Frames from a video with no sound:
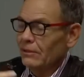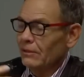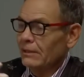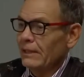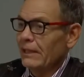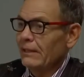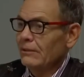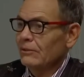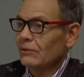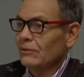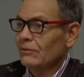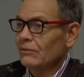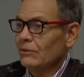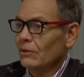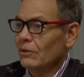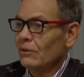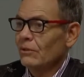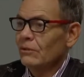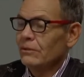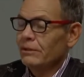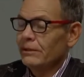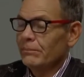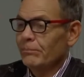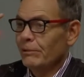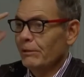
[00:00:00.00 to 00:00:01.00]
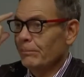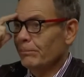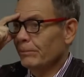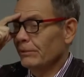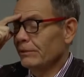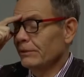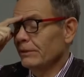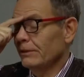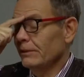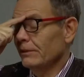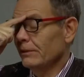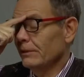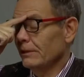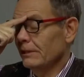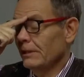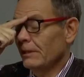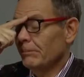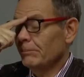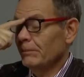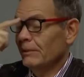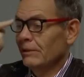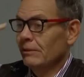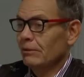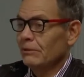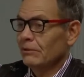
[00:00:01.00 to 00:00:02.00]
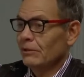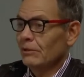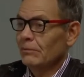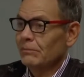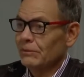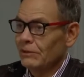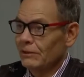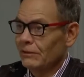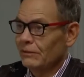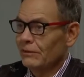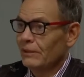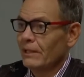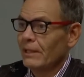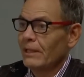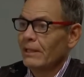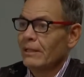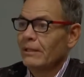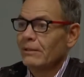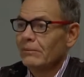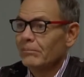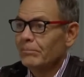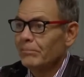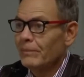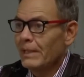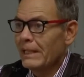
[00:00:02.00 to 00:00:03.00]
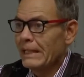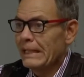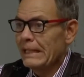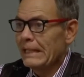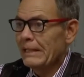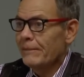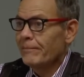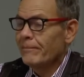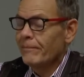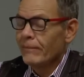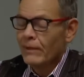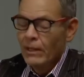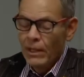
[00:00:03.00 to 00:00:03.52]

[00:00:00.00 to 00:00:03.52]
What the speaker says: an ounce of gold, and people still accept it in terms of money.